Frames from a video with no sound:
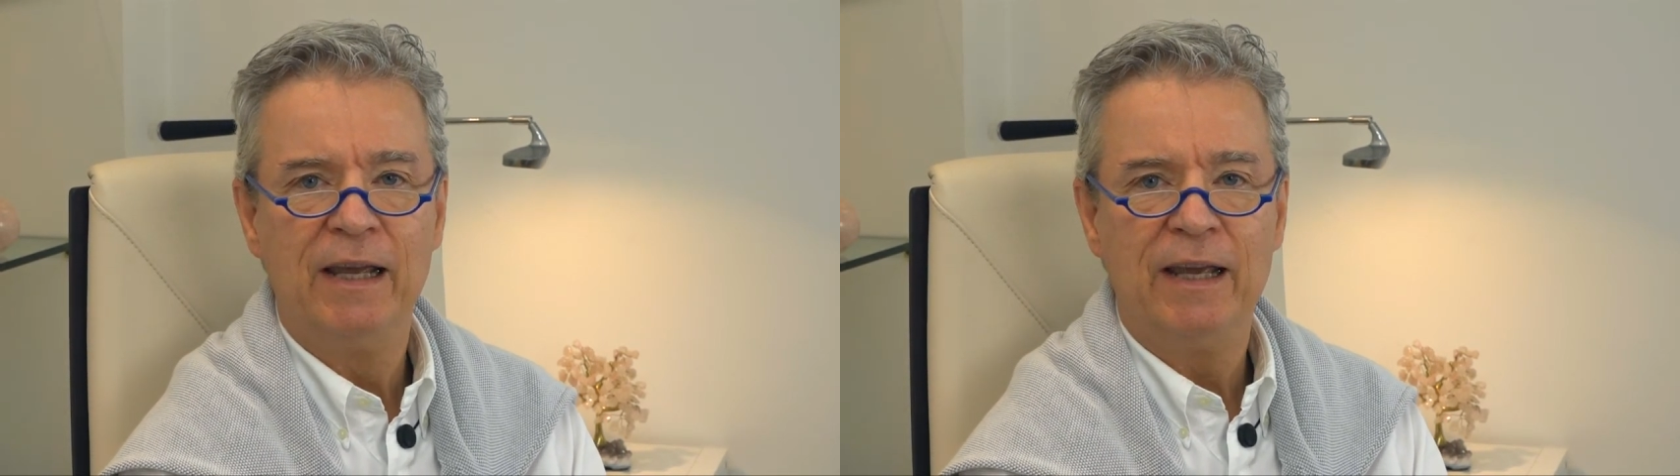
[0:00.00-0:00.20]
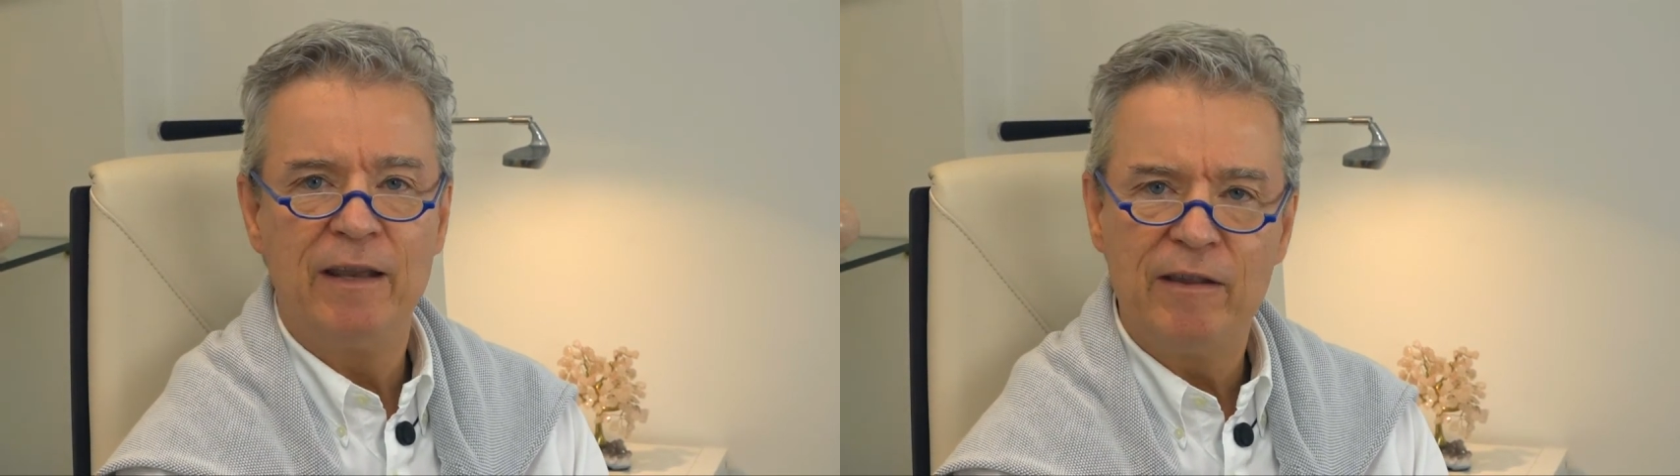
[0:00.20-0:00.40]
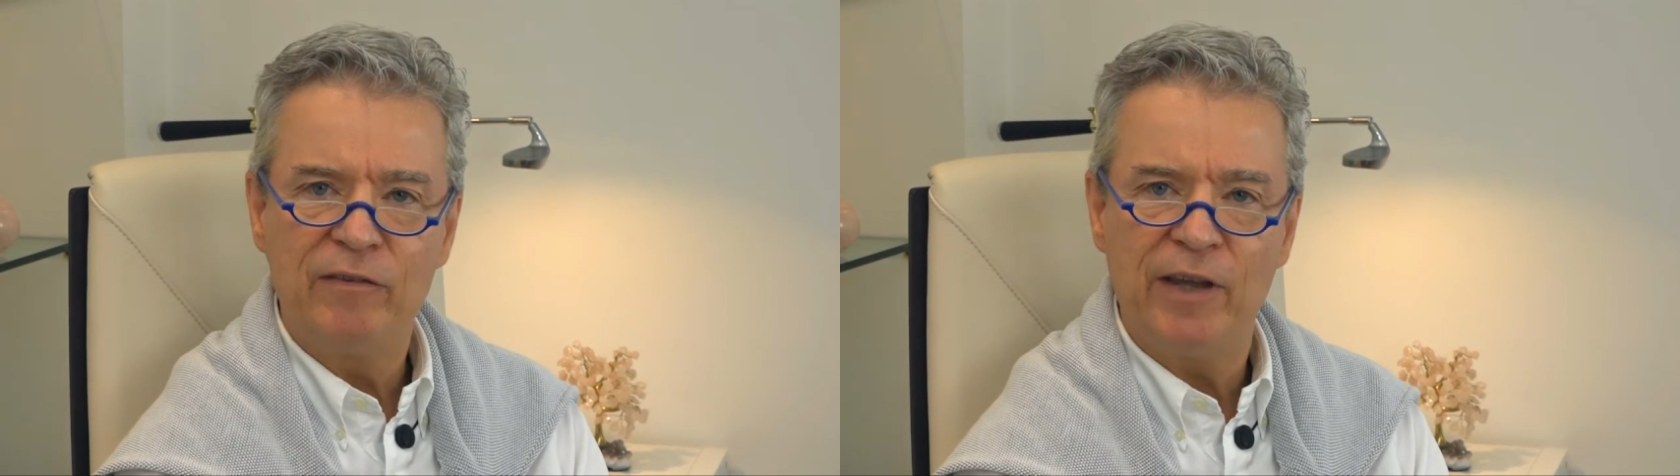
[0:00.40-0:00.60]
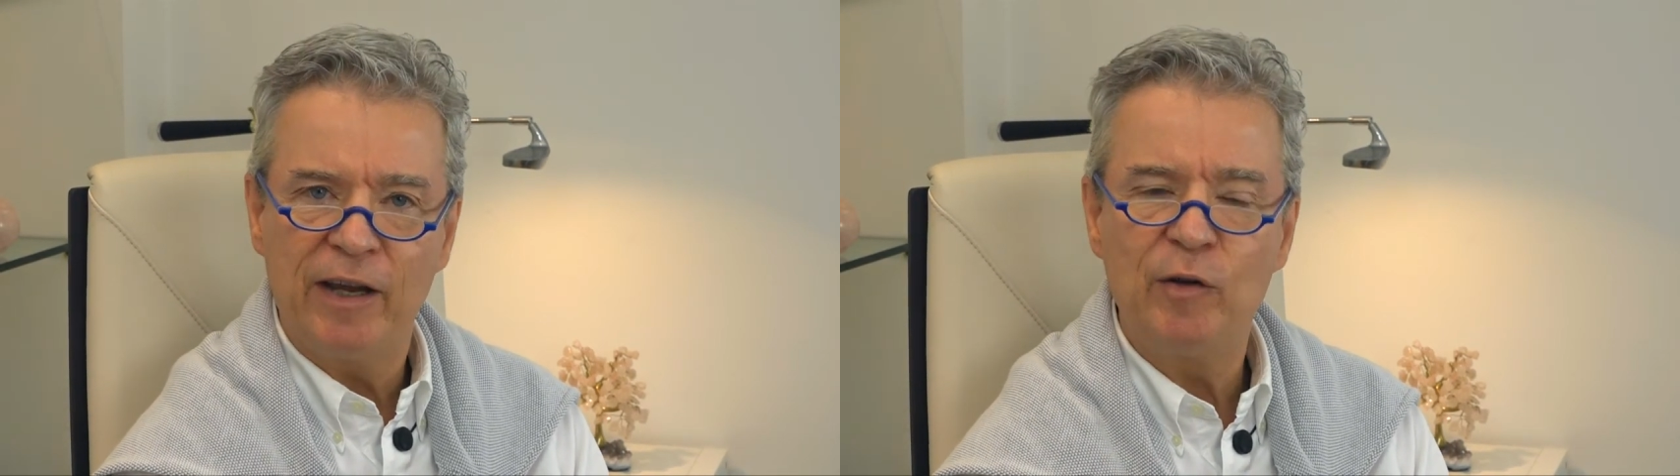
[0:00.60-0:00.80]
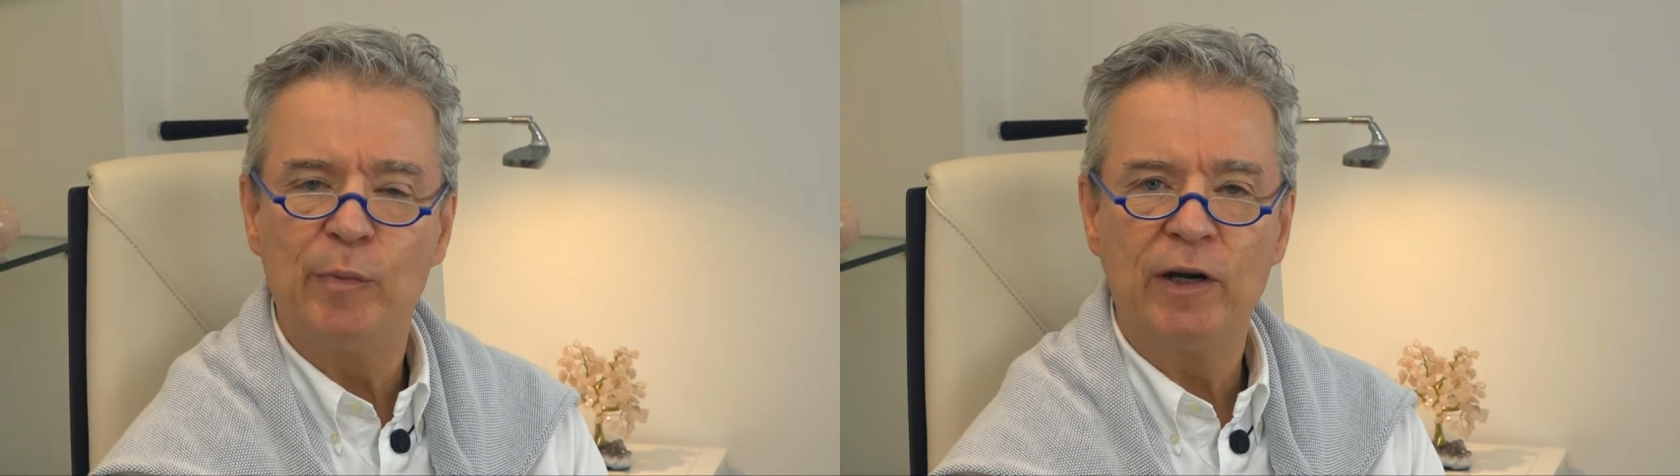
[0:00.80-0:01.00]
In this
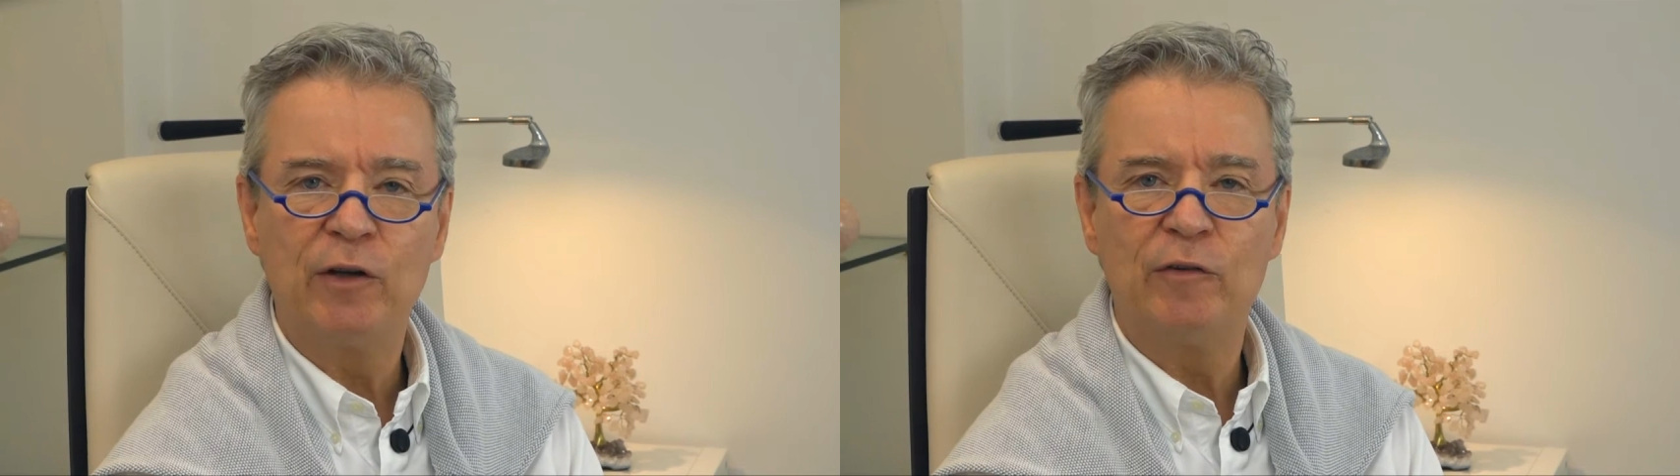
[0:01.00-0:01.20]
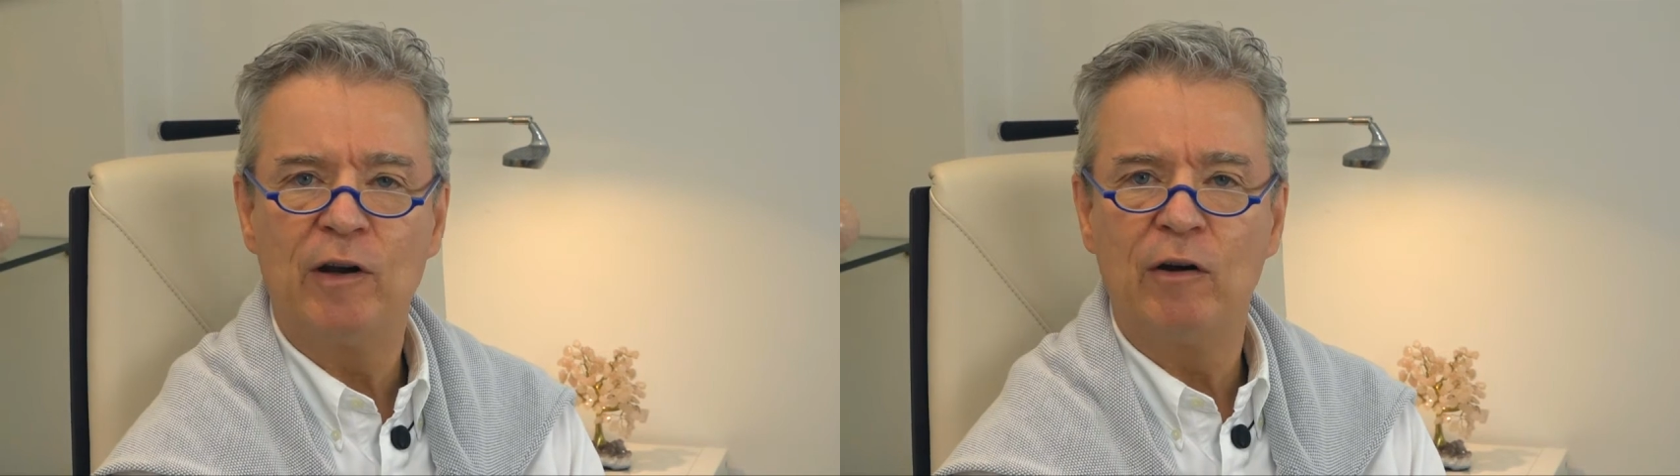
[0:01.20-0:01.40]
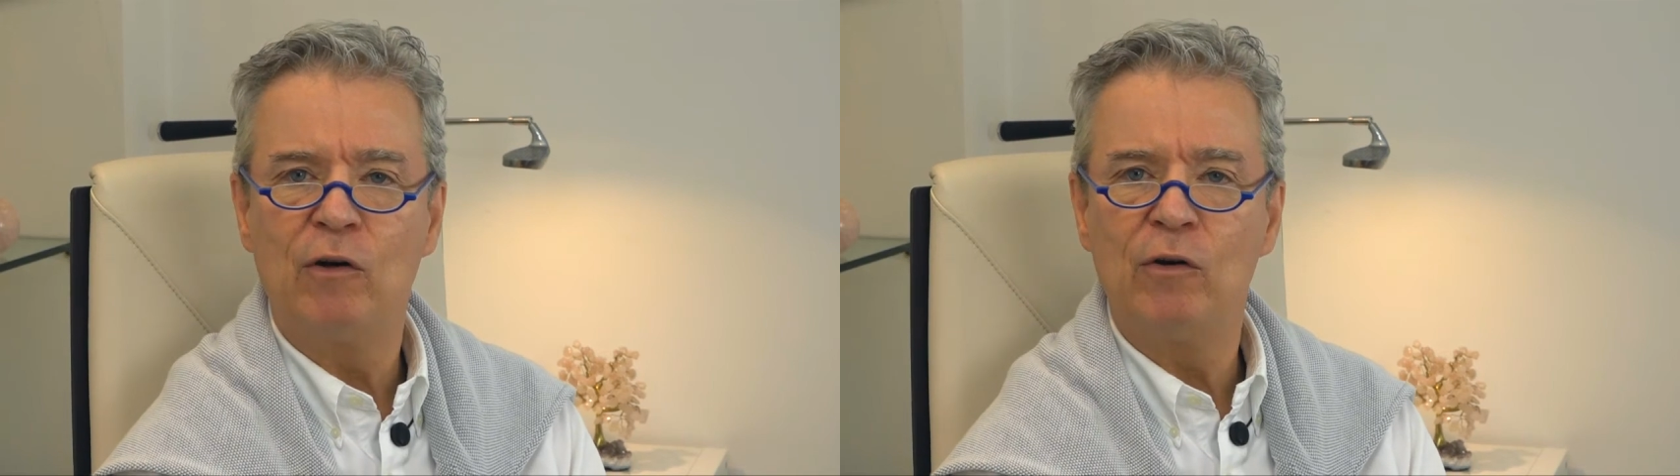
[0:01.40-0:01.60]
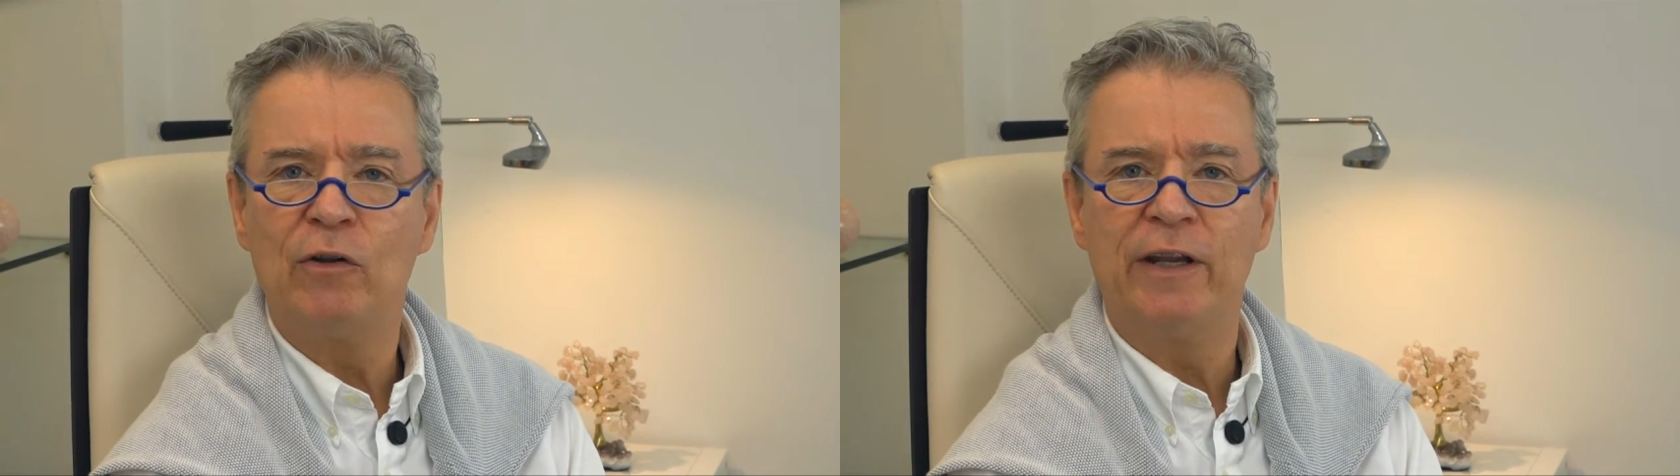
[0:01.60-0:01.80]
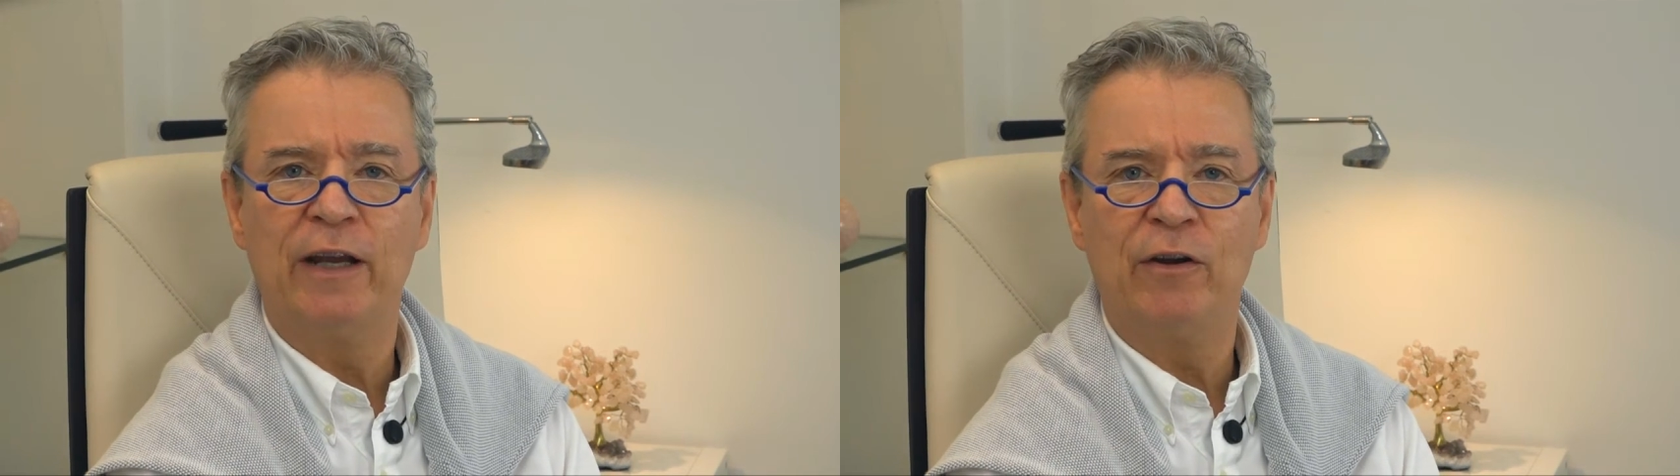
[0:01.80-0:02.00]
second part of our
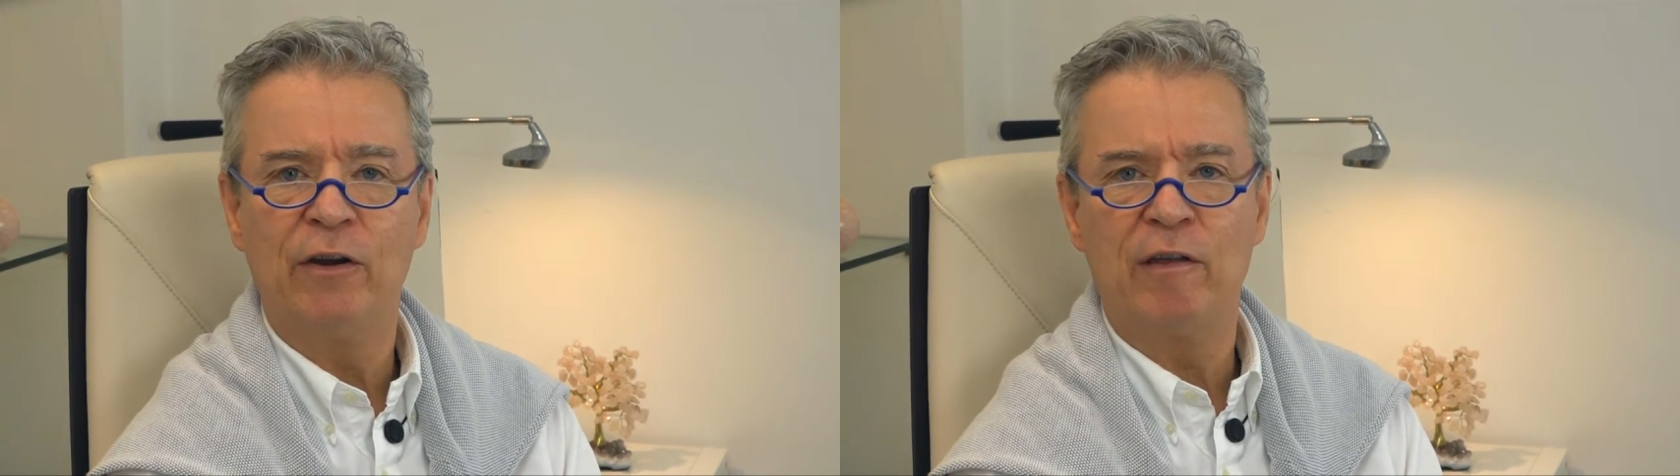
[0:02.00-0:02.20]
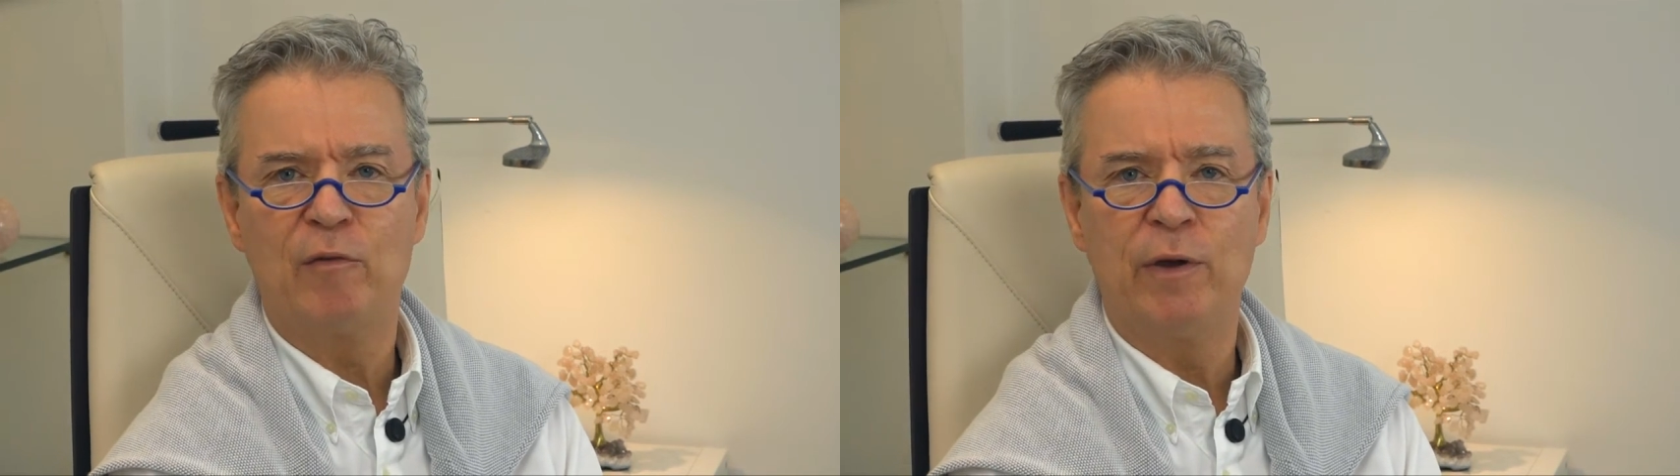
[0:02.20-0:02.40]
Holodeck Earth,